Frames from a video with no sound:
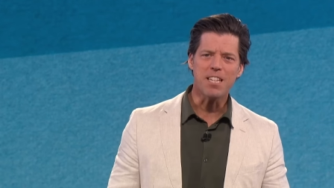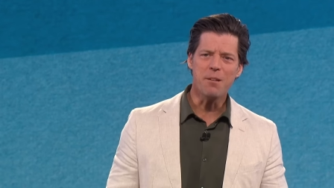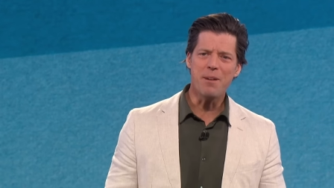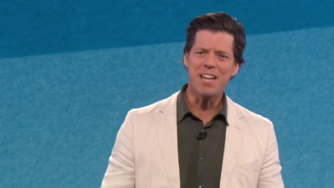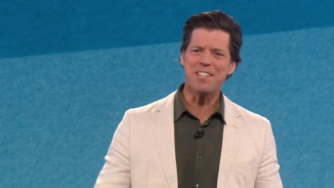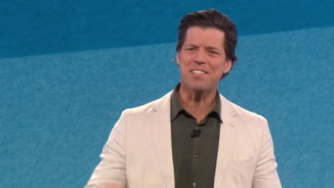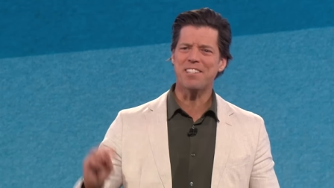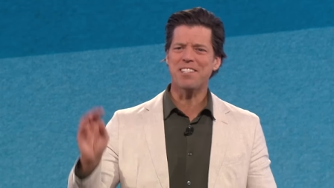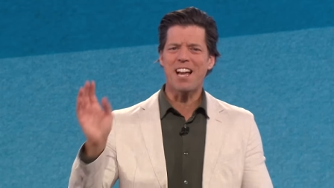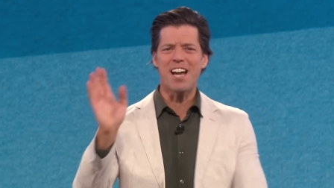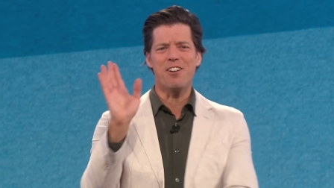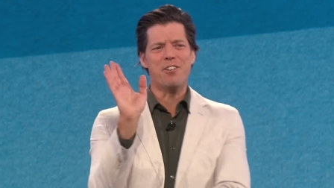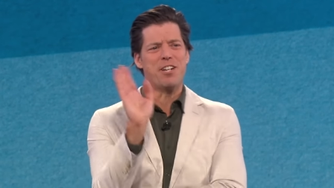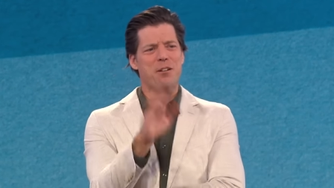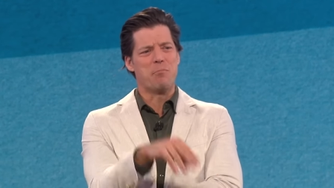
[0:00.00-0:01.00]
A man says,
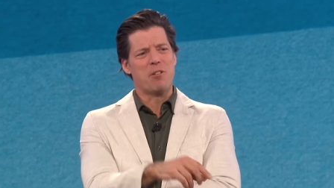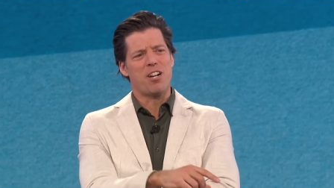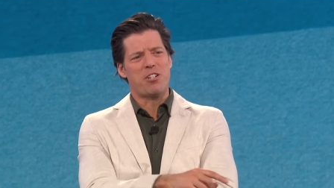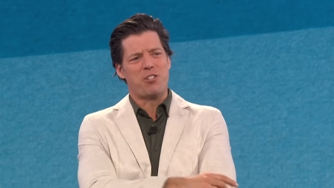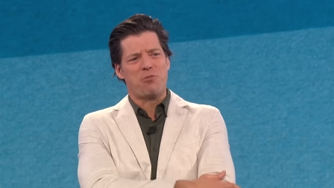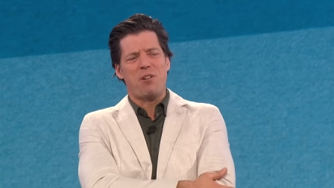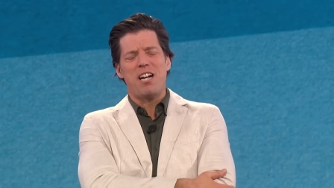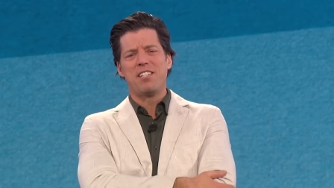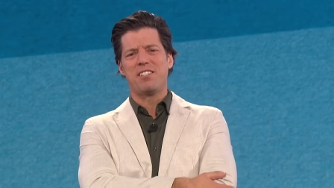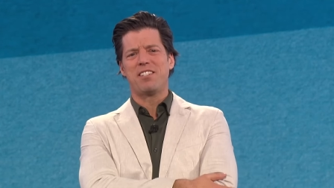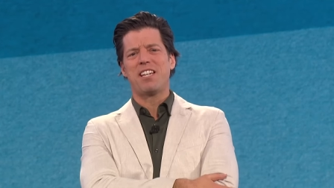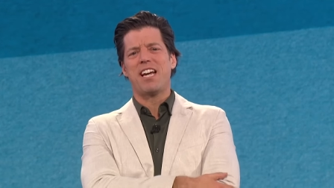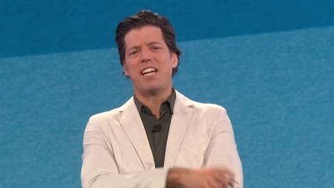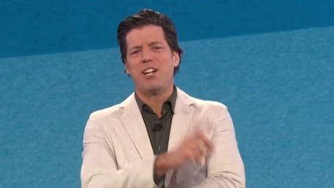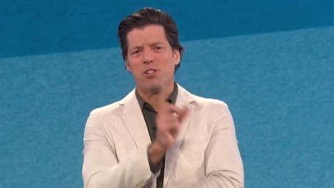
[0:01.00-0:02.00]
I don't need a brush twice a
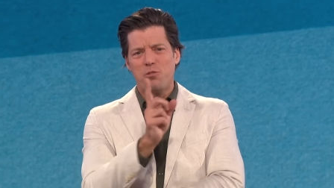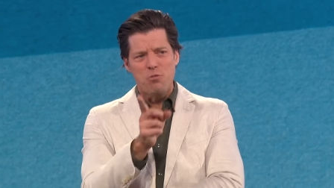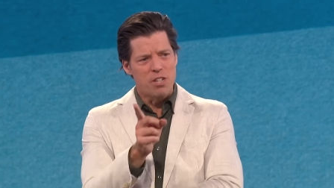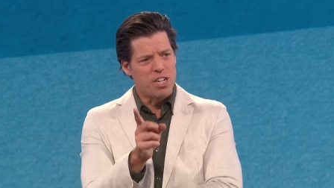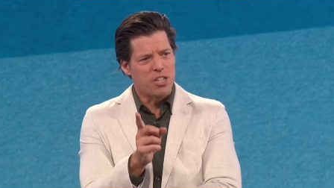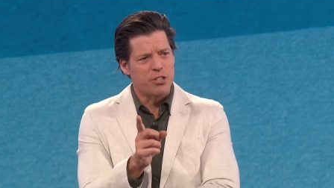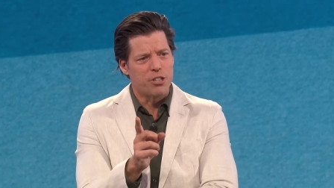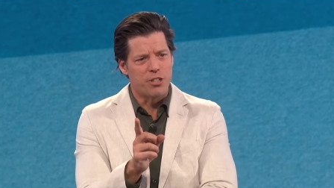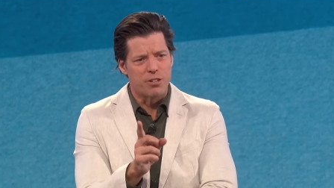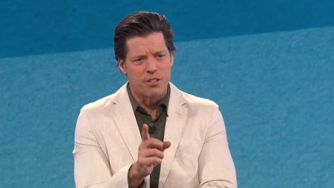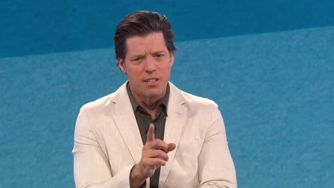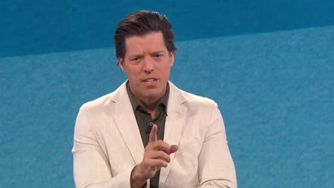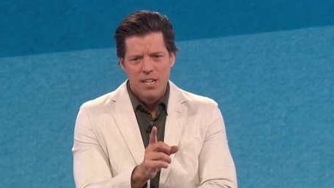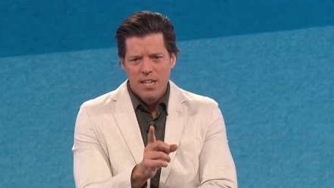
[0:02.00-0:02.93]
day. Here's what I'll do.